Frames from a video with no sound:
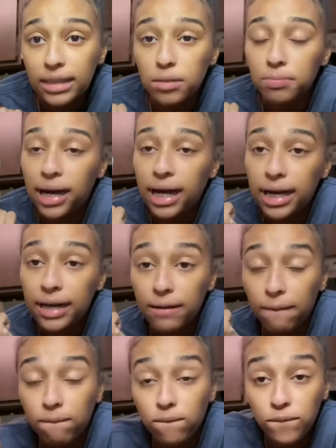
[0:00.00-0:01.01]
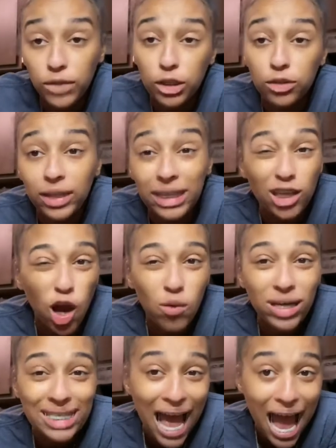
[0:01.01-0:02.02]
to my food is
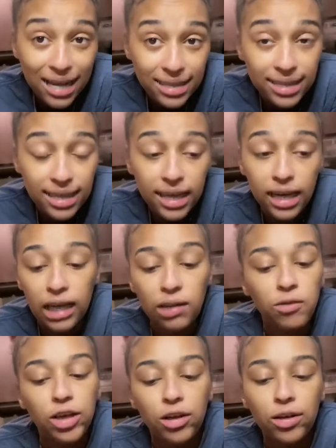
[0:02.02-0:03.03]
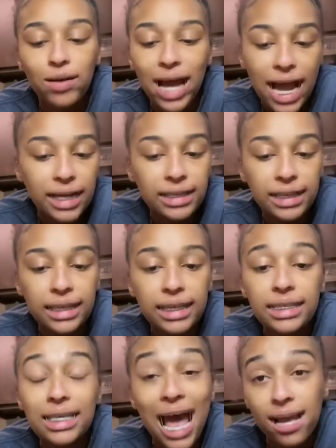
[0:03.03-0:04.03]
always accent, and if you don't know what
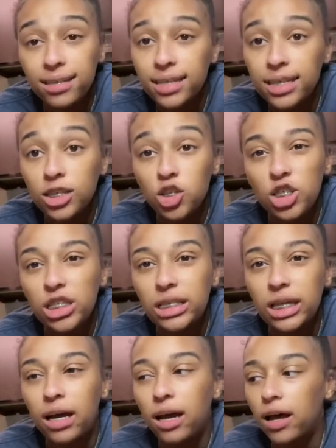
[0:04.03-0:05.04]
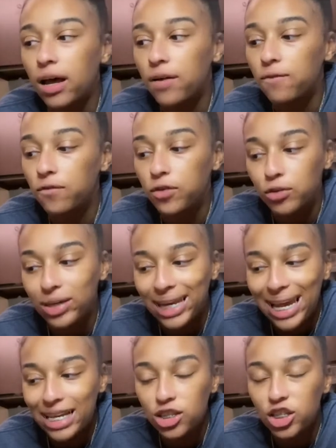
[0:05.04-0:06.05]
accent is just a food
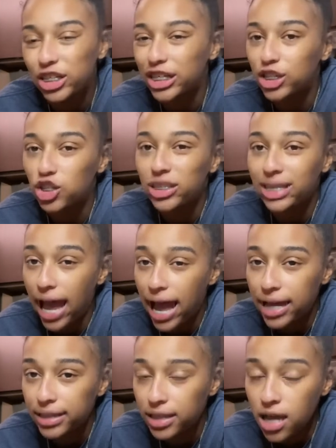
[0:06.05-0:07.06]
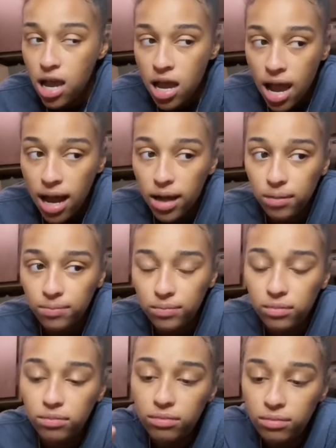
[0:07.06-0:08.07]
enhancer. It just adds,
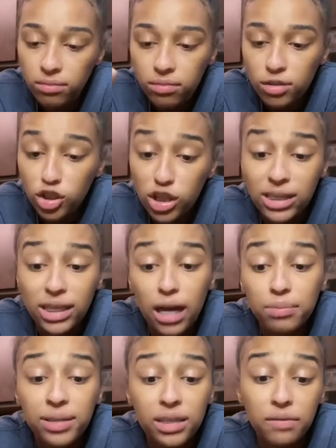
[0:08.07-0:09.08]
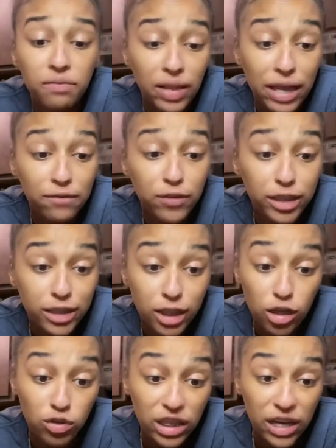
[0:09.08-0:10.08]
just ups the flavor,
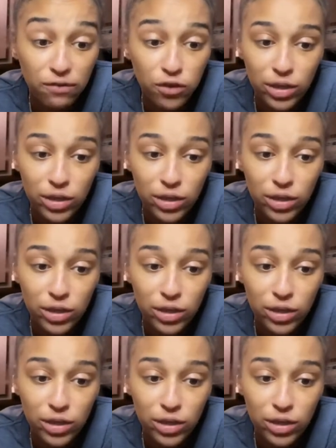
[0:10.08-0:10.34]
so if you